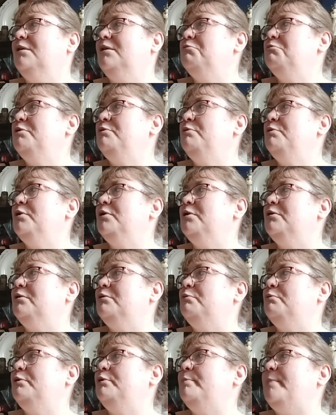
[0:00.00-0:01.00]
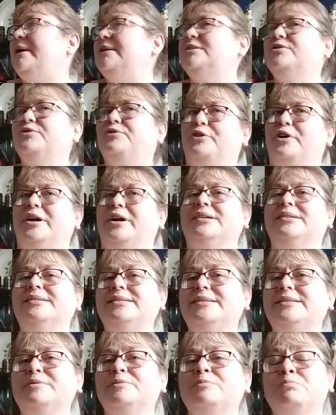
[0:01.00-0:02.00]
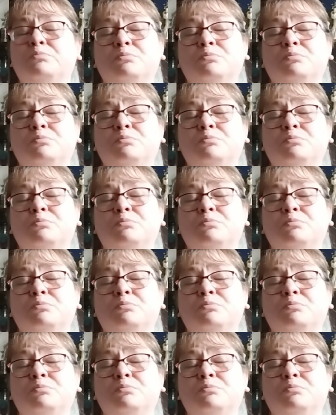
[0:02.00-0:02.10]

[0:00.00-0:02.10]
we were, we were best friends.